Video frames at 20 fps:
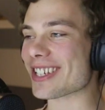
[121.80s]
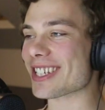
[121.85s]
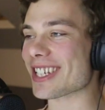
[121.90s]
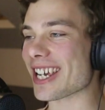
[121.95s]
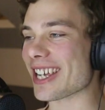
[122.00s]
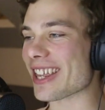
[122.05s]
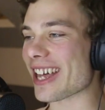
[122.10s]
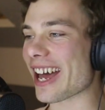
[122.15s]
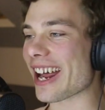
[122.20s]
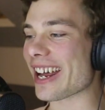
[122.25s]

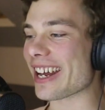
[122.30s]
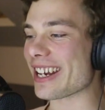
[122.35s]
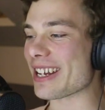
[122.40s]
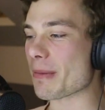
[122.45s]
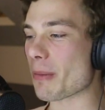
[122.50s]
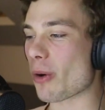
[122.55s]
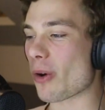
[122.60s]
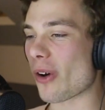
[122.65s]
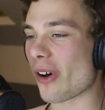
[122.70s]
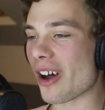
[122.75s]
see that
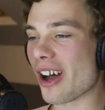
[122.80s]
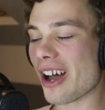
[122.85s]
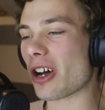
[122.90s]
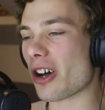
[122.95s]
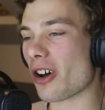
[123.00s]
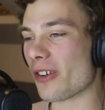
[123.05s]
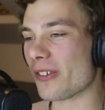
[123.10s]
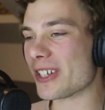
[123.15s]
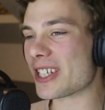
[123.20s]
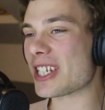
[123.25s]
anymore.
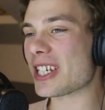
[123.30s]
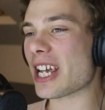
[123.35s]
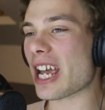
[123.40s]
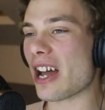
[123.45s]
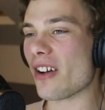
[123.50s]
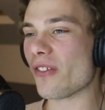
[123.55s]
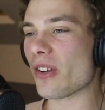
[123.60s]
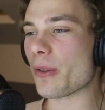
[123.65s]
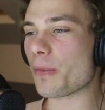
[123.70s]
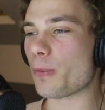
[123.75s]
Obviously,
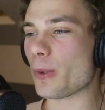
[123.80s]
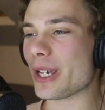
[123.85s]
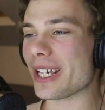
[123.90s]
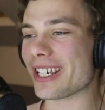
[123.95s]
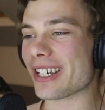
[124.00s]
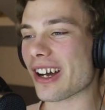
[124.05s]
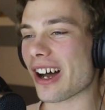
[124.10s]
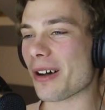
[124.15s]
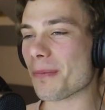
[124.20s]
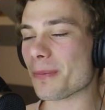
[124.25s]
every
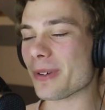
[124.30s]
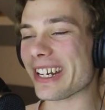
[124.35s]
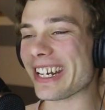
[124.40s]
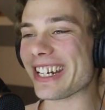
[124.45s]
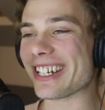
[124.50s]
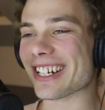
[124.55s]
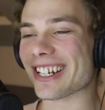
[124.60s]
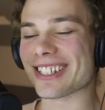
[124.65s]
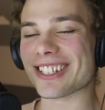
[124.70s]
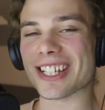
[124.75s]
big company
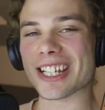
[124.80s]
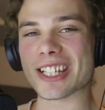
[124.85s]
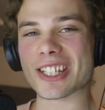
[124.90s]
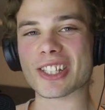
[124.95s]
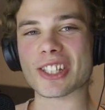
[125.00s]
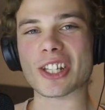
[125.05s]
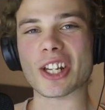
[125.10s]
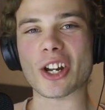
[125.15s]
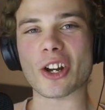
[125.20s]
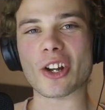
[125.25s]
does
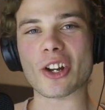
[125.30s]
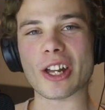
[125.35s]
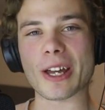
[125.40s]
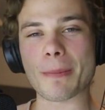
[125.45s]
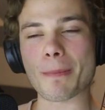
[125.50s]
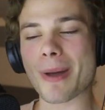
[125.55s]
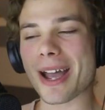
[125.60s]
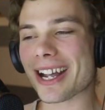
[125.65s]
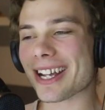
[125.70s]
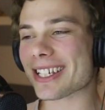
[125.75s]
this,
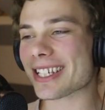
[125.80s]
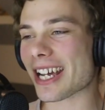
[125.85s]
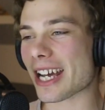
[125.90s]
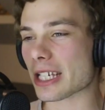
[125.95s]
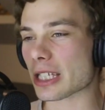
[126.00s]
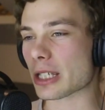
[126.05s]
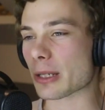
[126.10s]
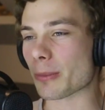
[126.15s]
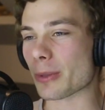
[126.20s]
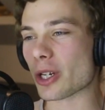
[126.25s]
like Macca's
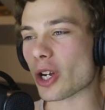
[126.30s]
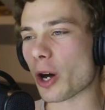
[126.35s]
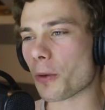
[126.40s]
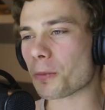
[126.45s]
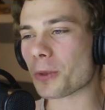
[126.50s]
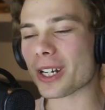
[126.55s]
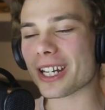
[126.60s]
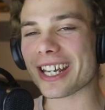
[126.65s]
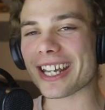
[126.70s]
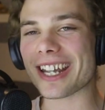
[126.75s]
has the
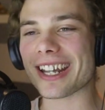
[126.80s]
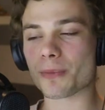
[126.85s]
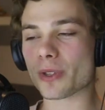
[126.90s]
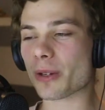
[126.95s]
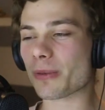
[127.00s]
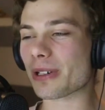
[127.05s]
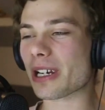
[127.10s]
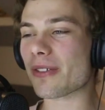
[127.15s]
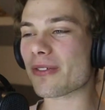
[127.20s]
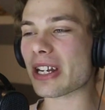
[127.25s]
monopoly,
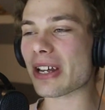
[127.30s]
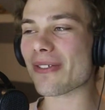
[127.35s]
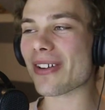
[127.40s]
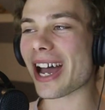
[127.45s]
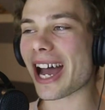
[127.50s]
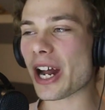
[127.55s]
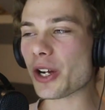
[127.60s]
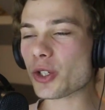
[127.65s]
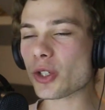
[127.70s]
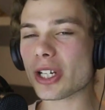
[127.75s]
but I've never
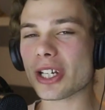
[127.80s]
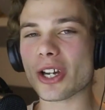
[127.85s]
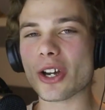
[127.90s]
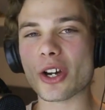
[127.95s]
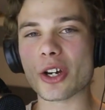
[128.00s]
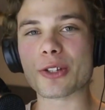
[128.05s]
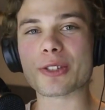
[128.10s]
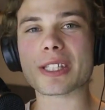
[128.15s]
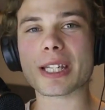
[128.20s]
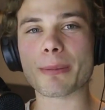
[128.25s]
actually
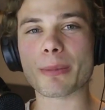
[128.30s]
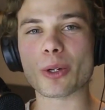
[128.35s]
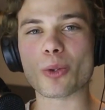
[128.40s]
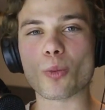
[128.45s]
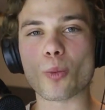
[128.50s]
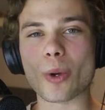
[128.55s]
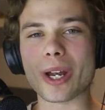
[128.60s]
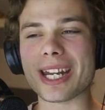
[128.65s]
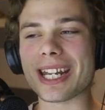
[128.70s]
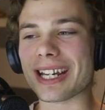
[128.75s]
heard of
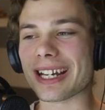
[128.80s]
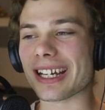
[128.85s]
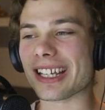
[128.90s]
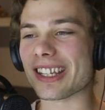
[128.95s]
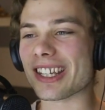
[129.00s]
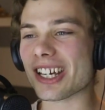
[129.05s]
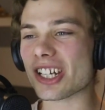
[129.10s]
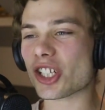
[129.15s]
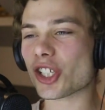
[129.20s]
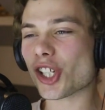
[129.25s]
someone winning it.
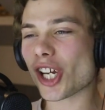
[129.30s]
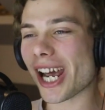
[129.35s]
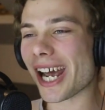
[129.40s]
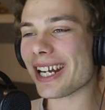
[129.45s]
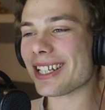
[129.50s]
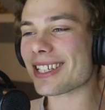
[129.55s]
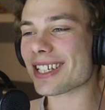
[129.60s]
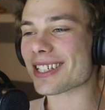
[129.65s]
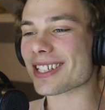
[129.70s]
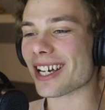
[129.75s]
That
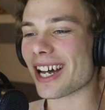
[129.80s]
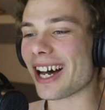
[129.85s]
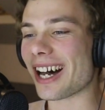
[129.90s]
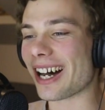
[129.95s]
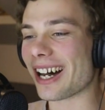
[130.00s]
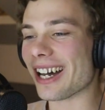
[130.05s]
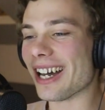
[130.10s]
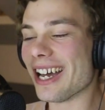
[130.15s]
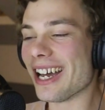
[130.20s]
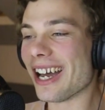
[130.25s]
chances
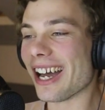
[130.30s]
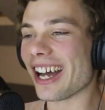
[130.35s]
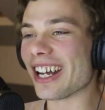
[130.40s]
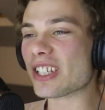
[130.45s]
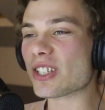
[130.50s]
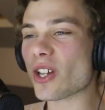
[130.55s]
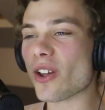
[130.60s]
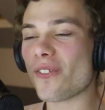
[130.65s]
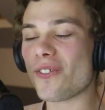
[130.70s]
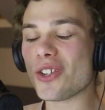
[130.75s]
are.
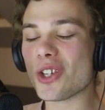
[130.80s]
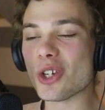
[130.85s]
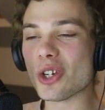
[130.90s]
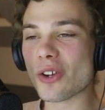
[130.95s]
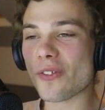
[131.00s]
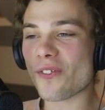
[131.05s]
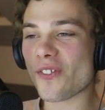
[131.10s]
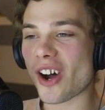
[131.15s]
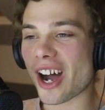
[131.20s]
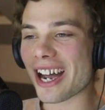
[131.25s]
And so for you
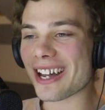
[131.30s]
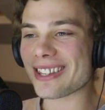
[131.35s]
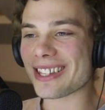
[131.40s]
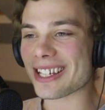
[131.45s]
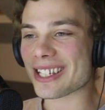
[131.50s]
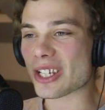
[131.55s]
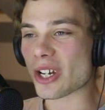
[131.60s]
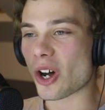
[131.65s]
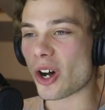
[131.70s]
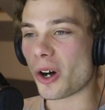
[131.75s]
to find
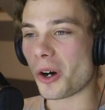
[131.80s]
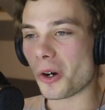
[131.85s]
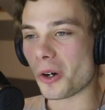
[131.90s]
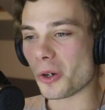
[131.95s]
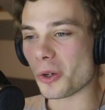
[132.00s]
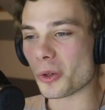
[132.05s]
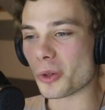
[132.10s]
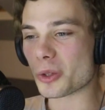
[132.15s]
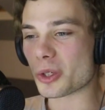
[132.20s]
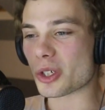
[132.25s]
this
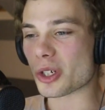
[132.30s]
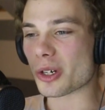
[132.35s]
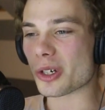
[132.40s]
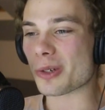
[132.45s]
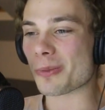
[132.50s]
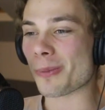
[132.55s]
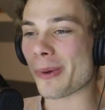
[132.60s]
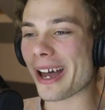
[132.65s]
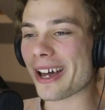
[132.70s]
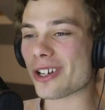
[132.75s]
old
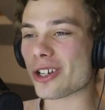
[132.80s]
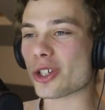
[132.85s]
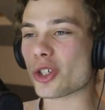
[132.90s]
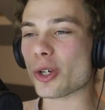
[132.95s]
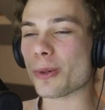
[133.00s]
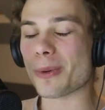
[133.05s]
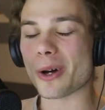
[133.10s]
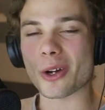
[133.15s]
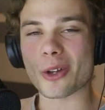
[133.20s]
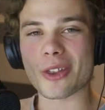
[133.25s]
Mountain
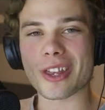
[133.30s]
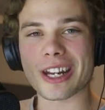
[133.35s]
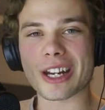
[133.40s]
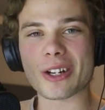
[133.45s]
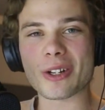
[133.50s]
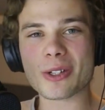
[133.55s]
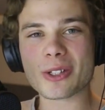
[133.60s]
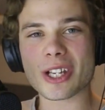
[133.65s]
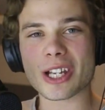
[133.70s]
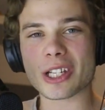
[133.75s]
Dew bottle that it
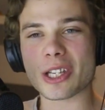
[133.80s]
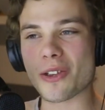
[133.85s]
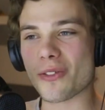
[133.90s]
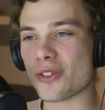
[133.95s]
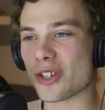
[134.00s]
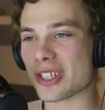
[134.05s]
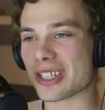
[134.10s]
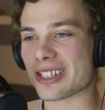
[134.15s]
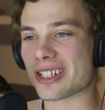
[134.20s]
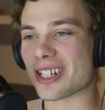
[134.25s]
looks like you've
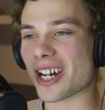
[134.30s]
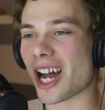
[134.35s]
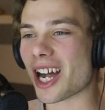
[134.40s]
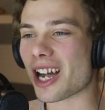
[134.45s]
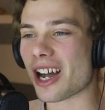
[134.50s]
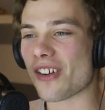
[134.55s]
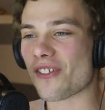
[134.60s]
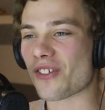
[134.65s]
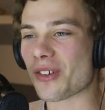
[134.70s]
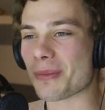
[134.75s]
just dug
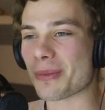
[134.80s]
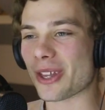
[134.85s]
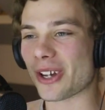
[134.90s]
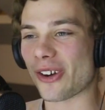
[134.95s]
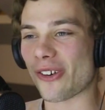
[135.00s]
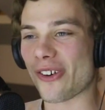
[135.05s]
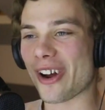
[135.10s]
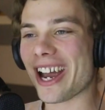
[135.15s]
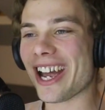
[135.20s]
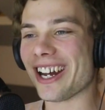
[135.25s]
up from the
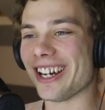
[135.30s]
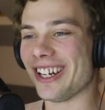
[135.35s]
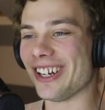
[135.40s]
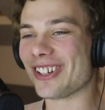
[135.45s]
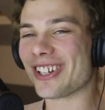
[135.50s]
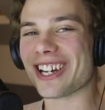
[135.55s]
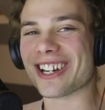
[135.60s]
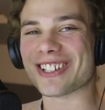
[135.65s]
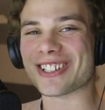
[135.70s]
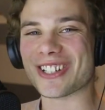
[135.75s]
ground,
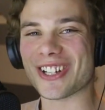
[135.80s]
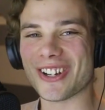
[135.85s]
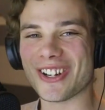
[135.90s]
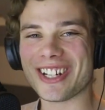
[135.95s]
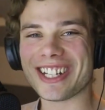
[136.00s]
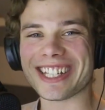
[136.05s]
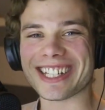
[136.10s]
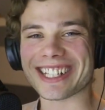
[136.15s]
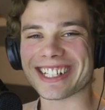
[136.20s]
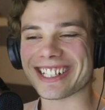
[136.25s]
look how
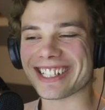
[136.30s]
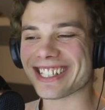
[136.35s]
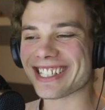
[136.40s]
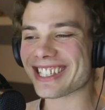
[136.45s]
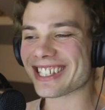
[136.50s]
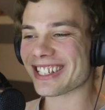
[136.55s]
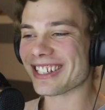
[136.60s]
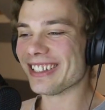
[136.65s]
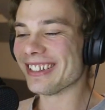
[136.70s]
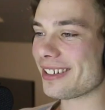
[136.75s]
dirty it
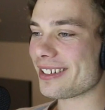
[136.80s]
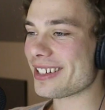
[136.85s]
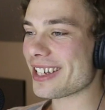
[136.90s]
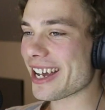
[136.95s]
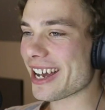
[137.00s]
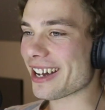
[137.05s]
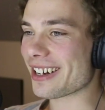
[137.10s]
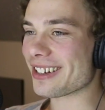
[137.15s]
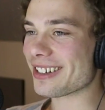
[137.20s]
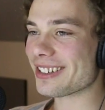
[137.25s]
is.
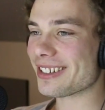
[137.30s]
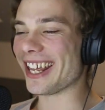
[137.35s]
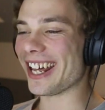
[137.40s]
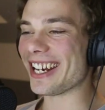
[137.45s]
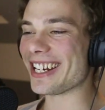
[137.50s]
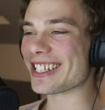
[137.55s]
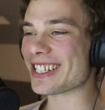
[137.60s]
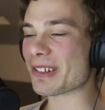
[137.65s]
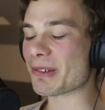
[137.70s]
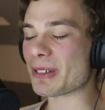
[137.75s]
Yeah, that
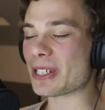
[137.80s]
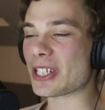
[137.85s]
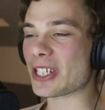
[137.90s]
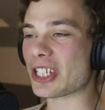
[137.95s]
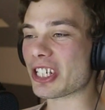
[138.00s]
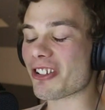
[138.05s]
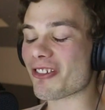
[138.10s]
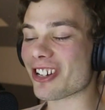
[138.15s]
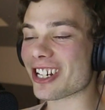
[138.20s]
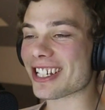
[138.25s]
is some
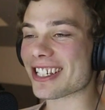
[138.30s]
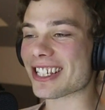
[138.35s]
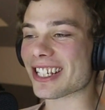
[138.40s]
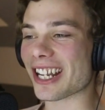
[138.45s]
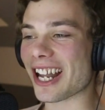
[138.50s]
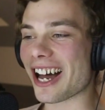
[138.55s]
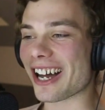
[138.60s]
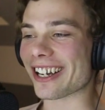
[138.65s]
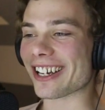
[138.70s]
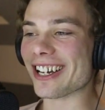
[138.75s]
serious
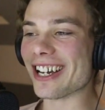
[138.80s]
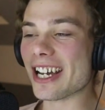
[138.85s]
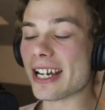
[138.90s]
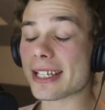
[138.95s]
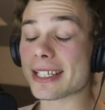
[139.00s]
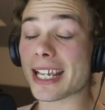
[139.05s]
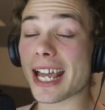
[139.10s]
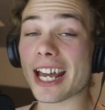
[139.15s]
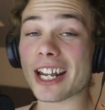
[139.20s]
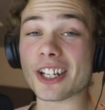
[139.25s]
luck.
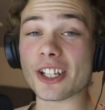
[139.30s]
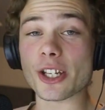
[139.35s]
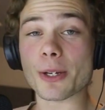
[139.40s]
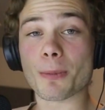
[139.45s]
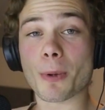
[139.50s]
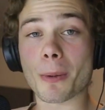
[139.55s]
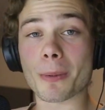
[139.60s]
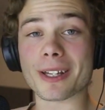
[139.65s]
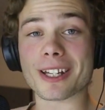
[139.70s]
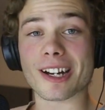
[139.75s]
Sadly, you
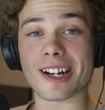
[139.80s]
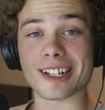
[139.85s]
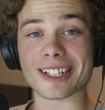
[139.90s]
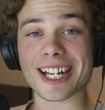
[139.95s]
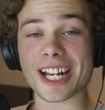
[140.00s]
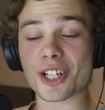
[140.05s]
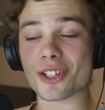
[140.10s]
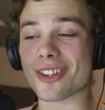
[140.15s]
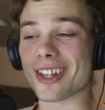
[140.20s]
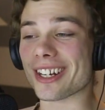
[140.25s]
probably can't
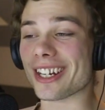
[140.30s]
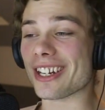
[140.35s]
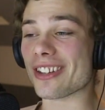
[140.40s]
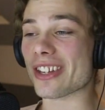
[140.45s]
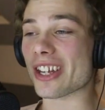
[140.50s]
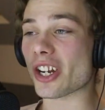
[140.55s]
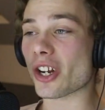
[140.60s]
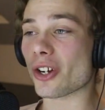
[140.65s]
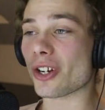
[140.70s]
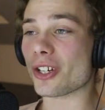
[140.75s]
cash that in.
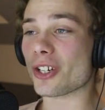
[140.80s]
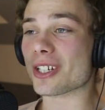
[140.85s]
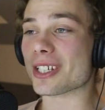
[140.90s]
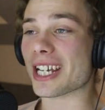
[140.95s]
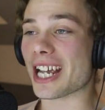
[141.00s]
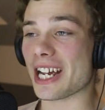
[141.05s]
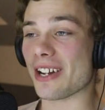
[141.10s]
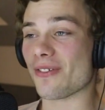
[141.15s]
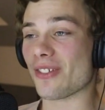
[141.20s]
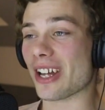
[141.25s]
They don't just
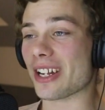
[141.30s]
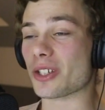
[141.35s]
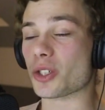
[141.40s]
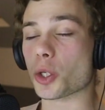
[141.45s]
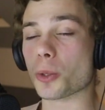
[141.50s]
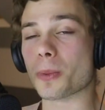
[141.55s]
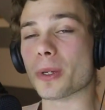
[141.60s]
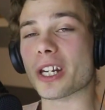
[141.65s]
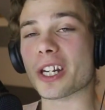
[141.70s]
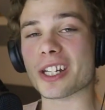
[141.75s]
have that
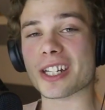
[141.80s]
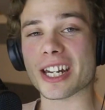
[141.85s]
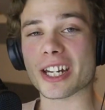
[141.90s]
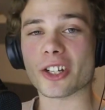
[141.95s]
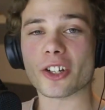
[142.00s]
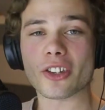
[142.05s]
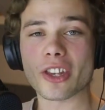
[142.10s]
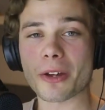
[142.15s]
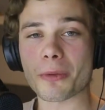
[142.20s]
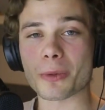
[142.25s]
Super
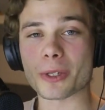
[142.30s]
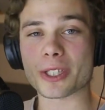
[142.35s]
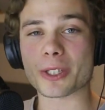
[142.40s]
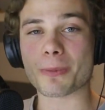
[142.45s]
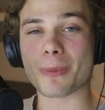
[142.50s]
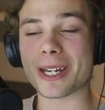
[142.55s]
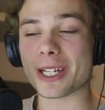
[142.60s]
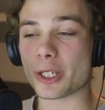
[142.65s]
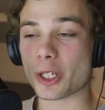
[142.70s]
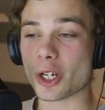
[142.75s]
Nintendo that was
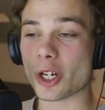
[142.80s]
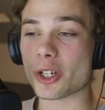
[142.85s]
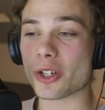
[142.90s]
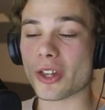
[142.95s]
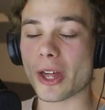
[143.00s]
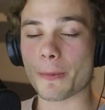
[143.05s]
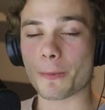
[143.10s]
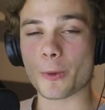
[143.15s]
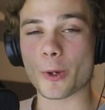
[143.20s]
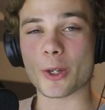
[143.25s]
meant to go to
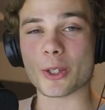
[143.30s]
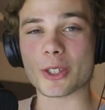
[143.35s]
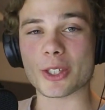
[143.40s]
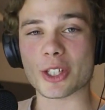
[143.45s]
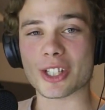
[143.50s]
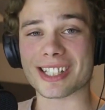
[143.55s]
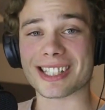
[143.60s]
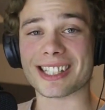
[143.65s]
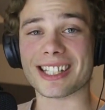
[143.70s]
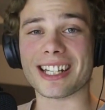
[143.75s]
that person
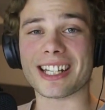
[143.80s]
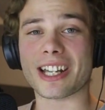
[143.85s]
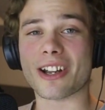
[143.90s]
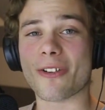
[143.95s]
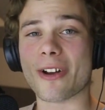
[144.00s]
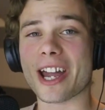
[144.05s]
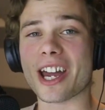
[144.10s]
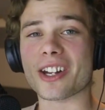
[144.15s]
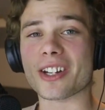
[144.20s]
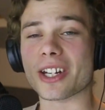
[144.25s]
just sitting
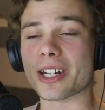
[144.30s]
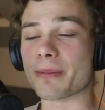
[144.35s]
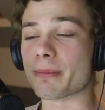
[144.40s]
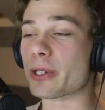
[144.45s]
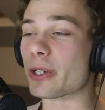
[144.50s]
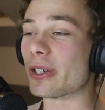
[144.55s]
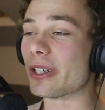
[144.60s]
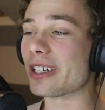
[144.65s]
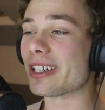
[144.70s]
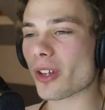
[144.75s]
around anymore.